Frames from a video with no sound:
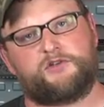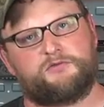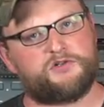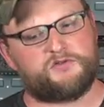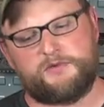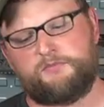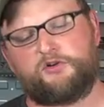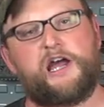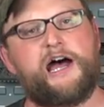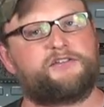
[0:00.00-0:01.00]
So just remember,
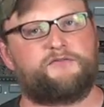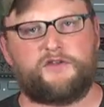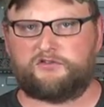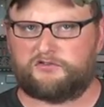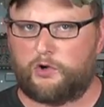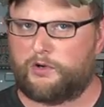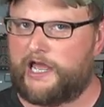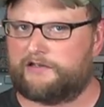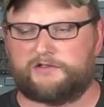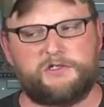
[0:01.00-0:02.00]
guys, if this is old
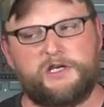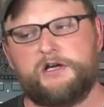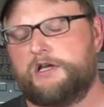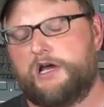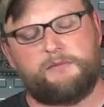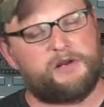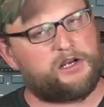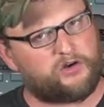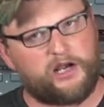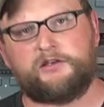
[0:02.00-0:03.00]
hat to you, I'm
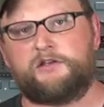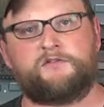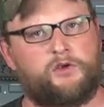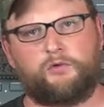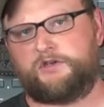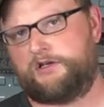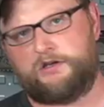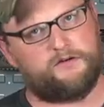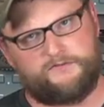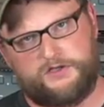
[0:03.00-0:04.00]
not trying to insult any
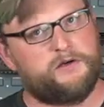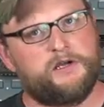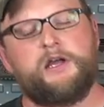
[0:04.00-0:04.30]
of you.